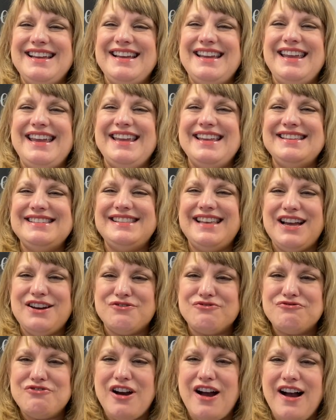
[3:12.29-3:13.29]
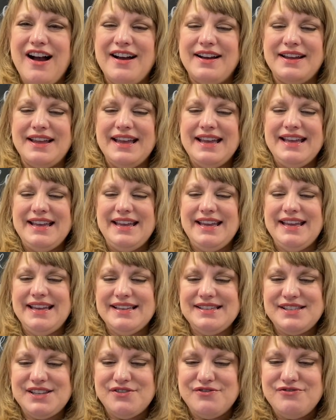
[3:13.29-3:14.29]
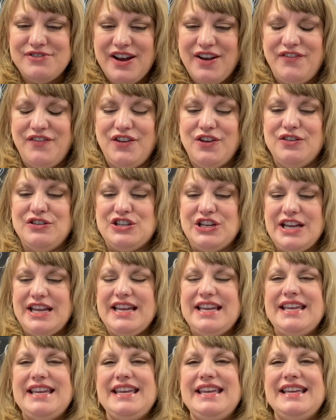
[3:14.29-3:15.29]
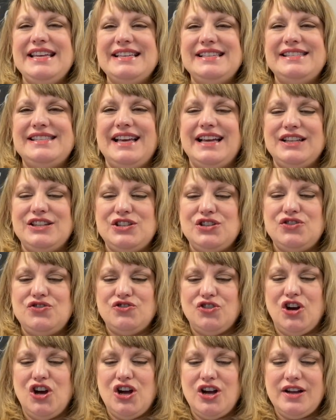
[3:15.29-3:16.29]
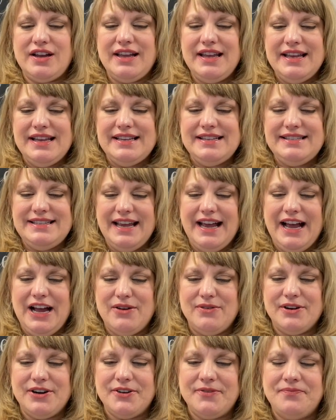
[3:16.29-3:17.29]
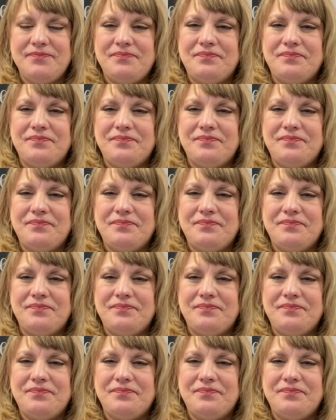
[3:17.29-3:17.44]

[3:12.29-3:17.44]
He is that rock. He is the refuge. He is that strong tower.